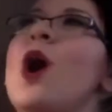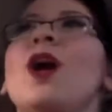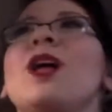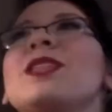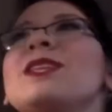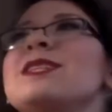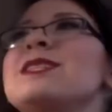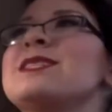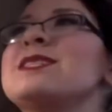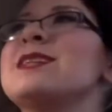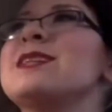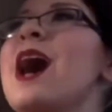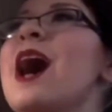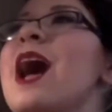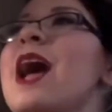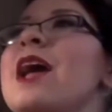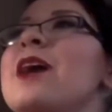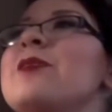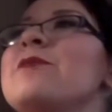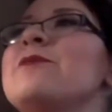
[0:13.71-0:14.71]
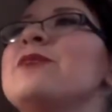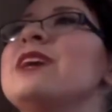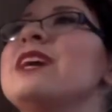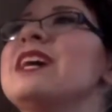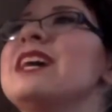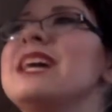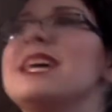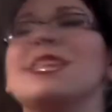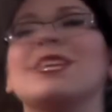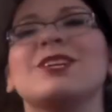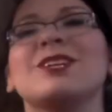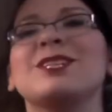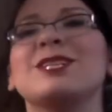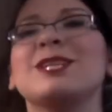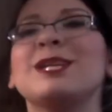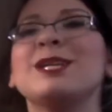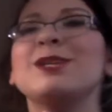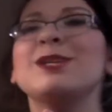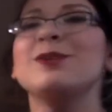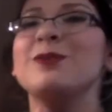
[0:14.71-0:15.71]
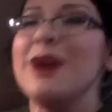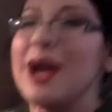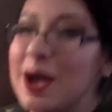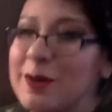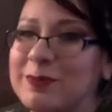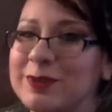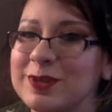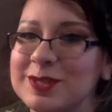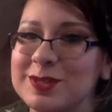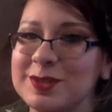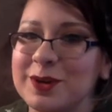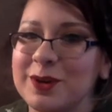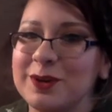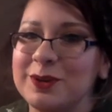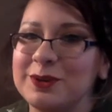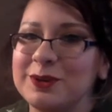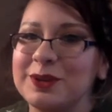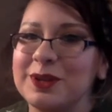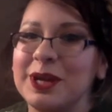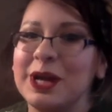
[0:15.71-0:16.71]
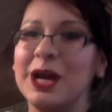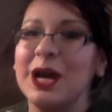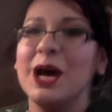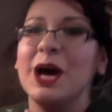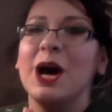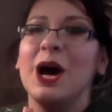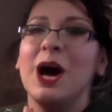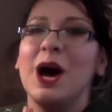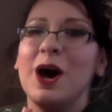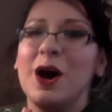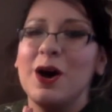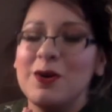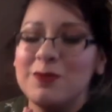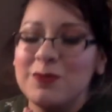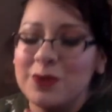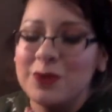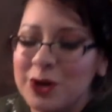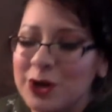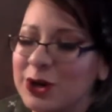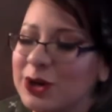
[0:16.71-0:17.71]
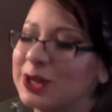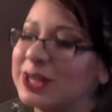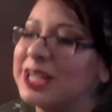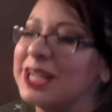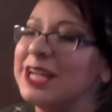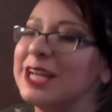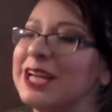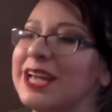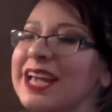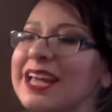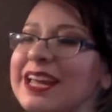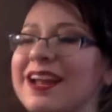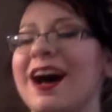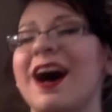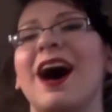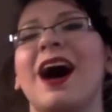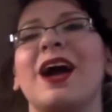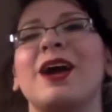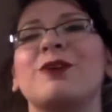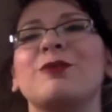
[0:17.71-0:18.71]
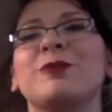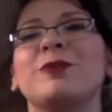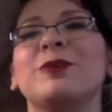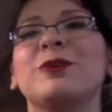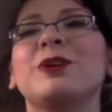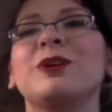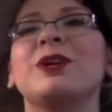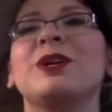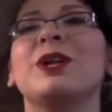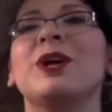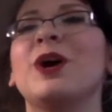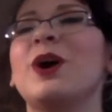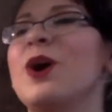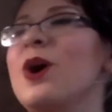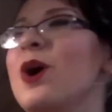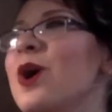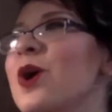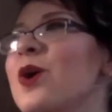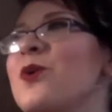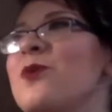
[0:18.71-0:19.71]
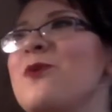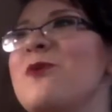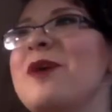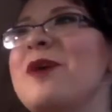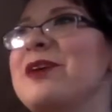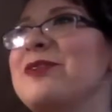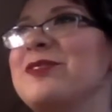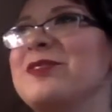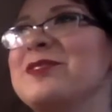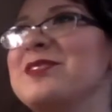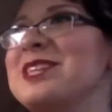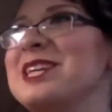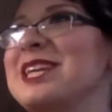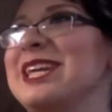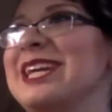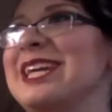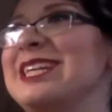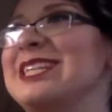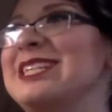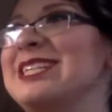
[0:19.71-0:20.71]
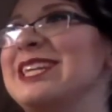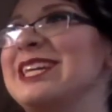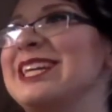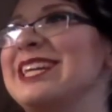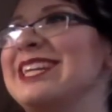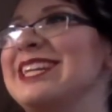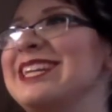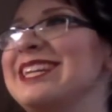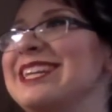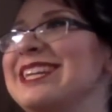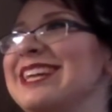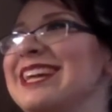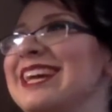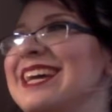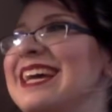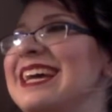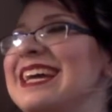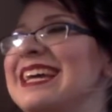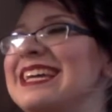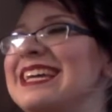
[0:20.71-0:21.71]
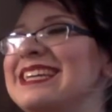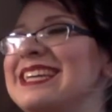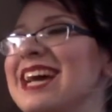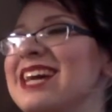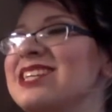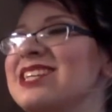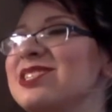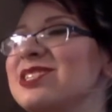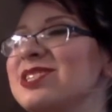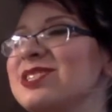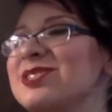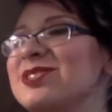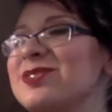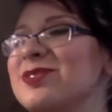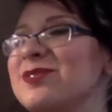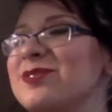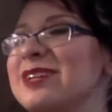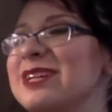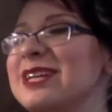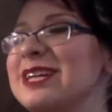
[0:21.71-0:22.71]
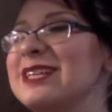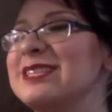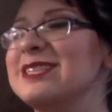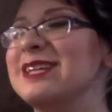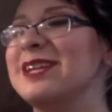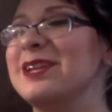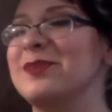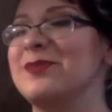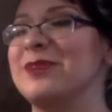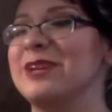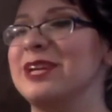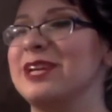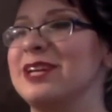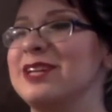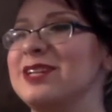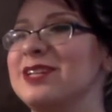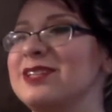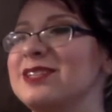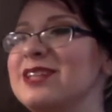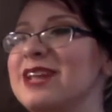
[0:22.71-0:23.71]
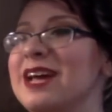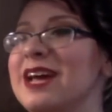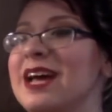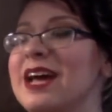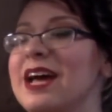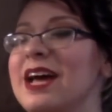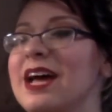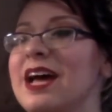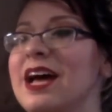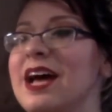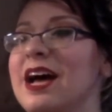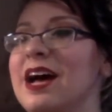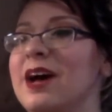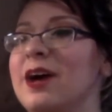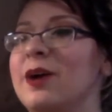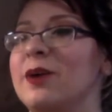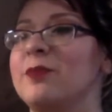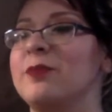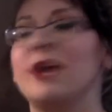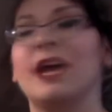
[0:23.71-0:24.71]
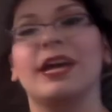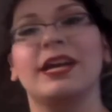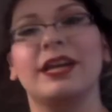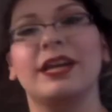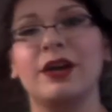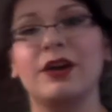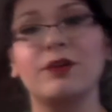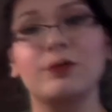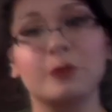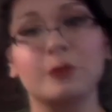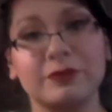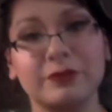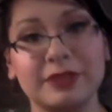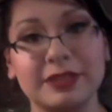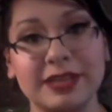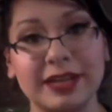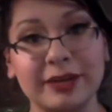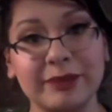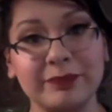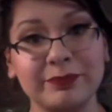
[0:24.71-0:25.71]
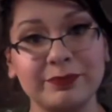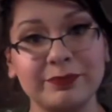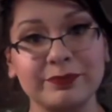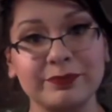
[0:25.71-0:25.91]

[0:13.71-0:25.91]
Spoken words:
all this time, there's a new episode of Cooking in Hyrule, Whiff of the Kitchen. Yes, so very excited because I now have more free time,